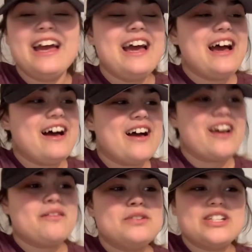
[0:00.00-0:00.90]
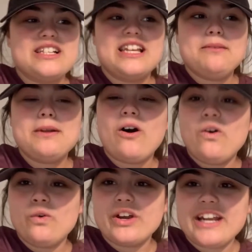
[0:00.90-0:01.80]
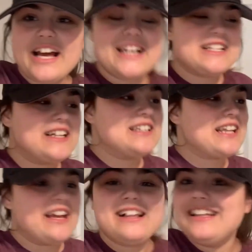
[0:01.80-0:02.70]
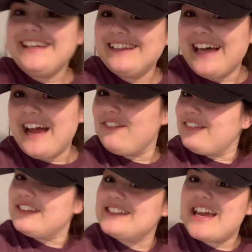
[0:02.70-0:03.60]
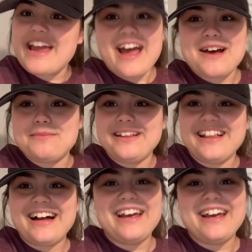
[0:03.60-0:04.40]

um, just to keep it all organized because a clean life is a happy life.